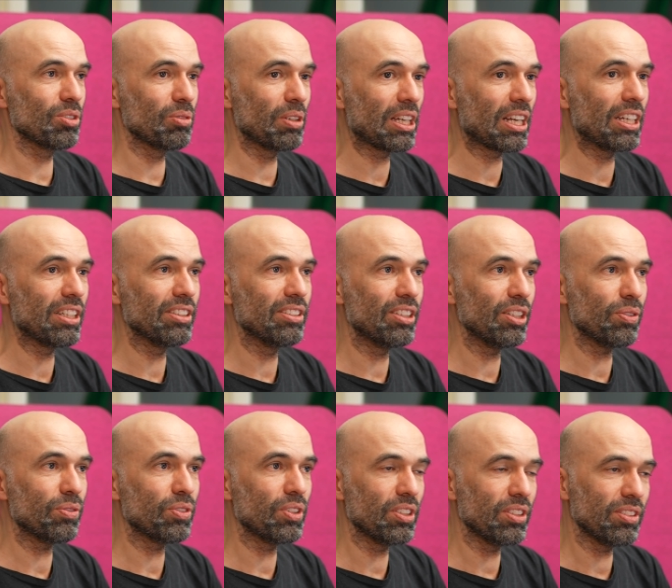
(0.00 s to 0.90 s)
quickly the
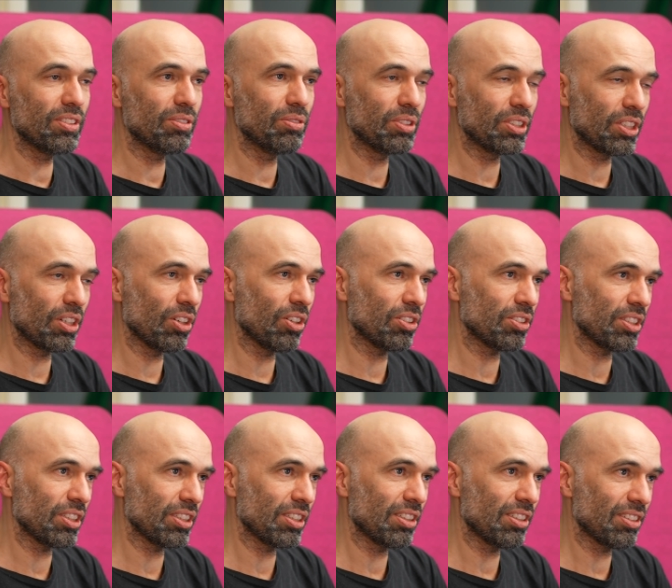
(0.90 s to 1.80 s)
difference
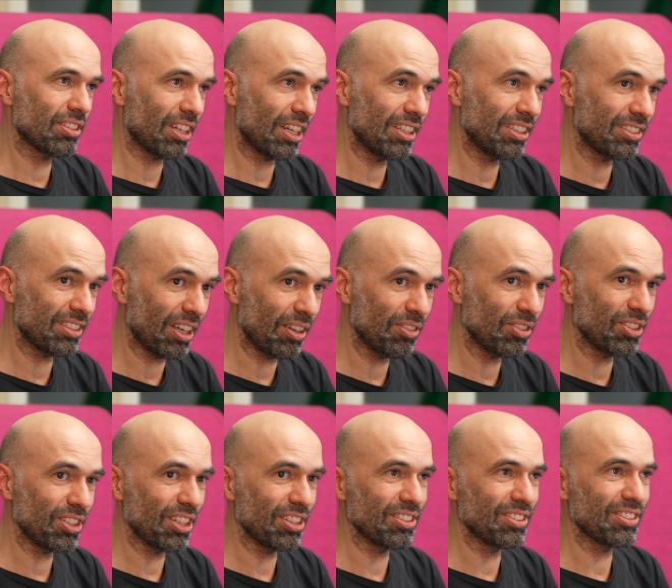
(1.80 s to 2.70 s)
regarding
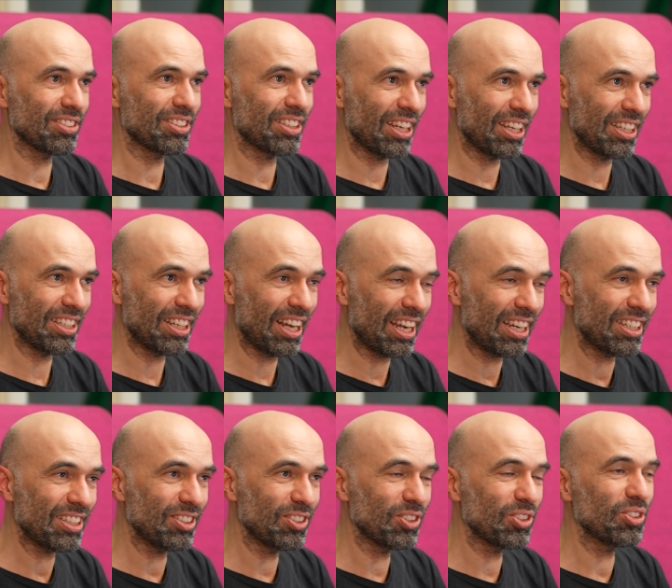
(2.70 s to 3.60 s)
K7 and
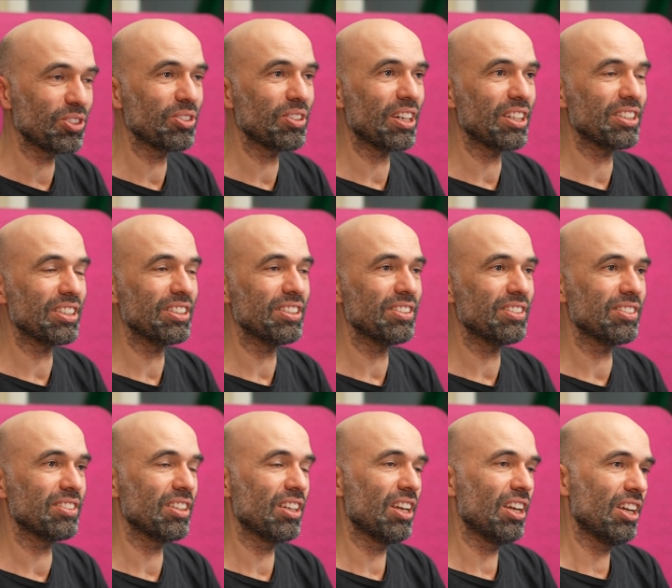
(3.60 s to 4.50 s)
K9 order
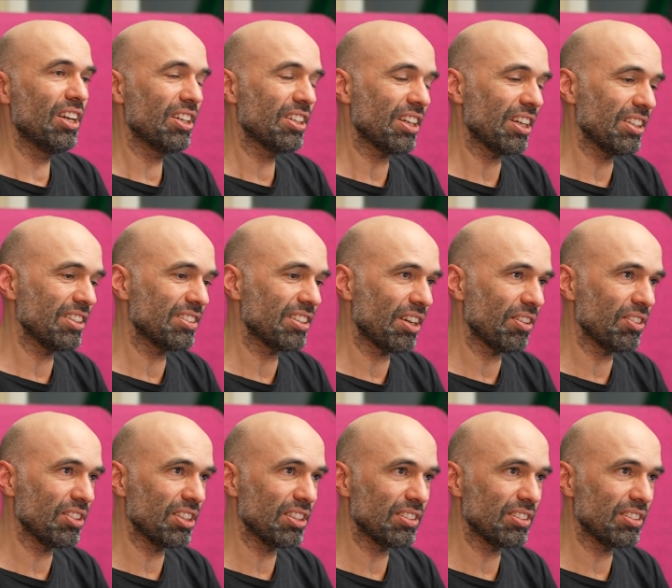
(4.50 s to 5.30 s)
IDs. K7